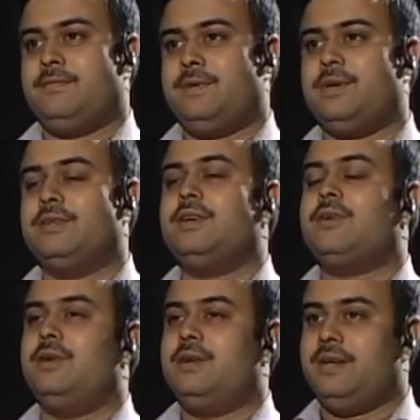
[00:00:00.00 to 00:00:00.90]
Because you
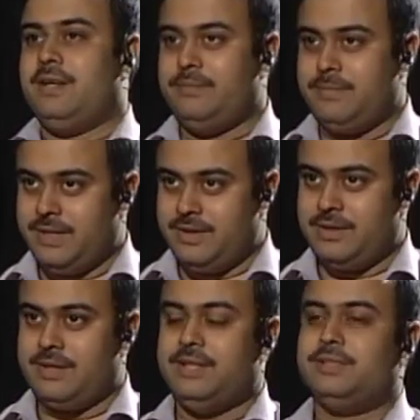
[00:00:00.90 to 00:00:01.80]
are already
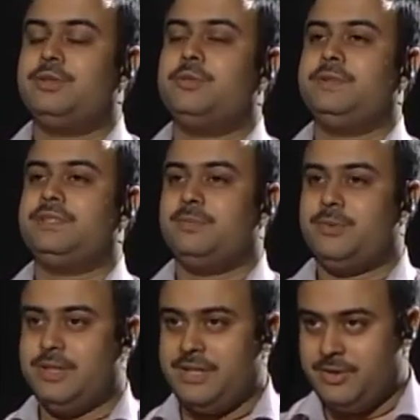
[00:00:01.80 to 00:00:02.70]
mayor, his group is
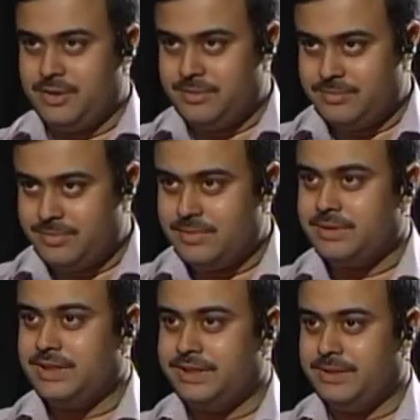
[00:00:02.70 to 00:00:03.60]
supporting you in
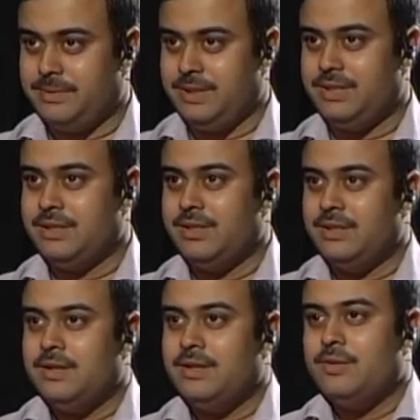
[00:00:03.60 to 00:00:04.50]
CCP.
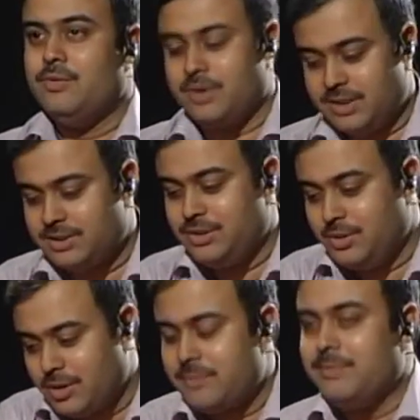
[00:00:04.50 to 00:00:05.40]
What is
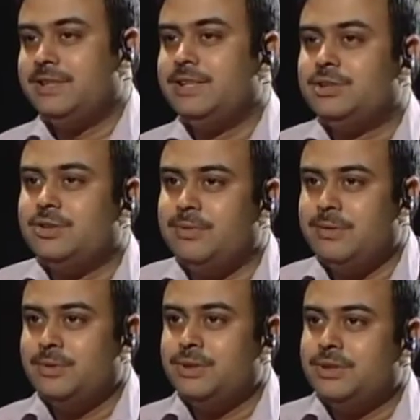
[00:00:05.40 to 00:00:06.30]
your message to
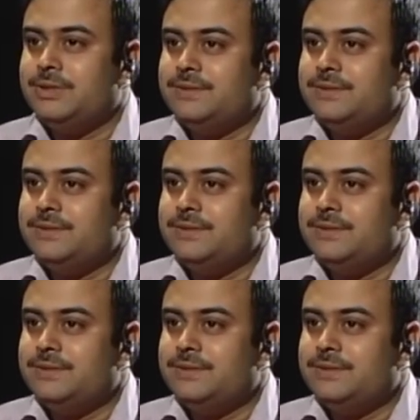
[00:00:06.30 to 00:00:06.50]
Babush?